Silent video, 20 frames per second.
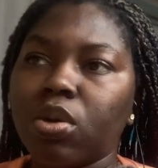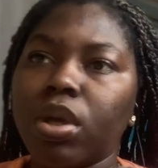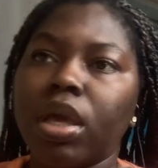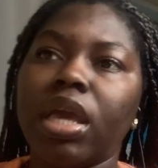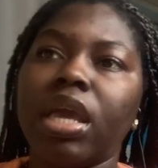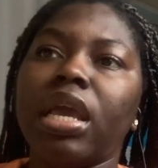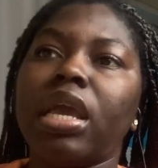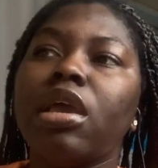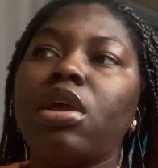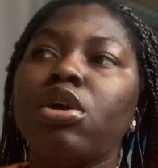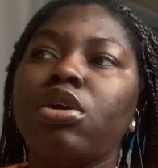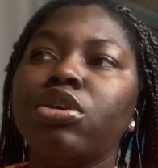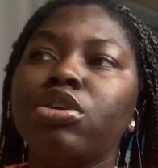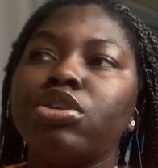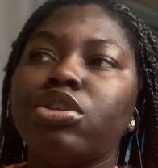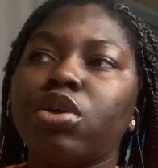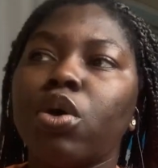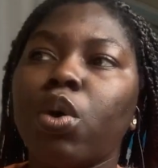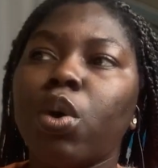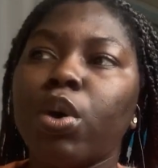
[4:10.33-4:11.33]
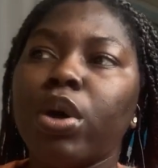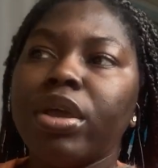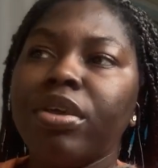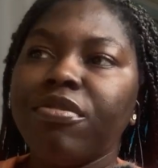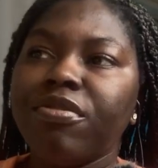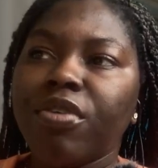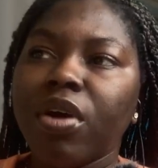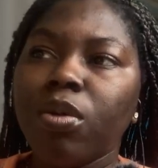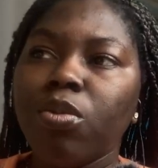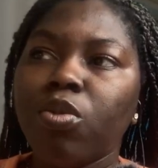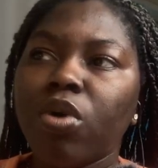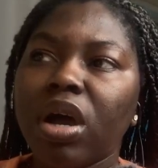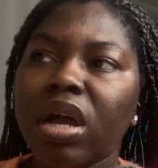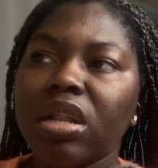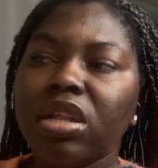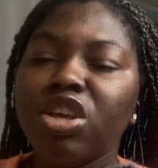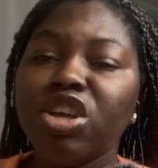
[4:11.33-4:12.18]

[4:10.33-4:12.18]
Okay, so in form one,